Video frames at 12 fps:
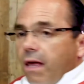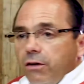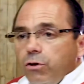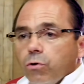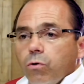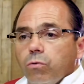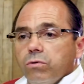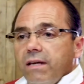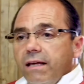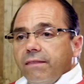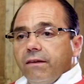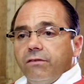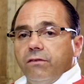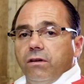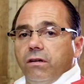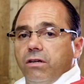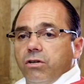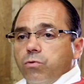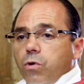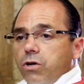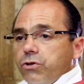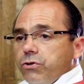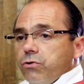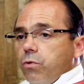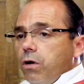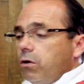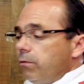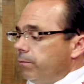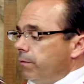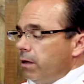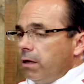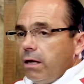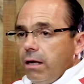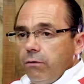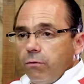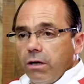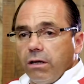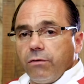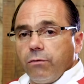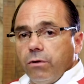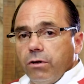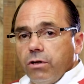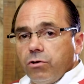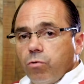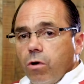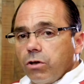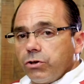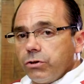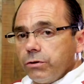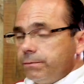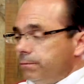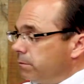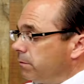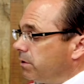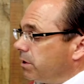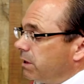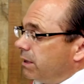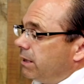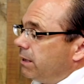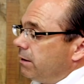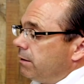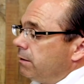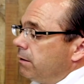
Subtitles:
and you'll take this to the dishwasher as well and run it through the dishwasher to clean it.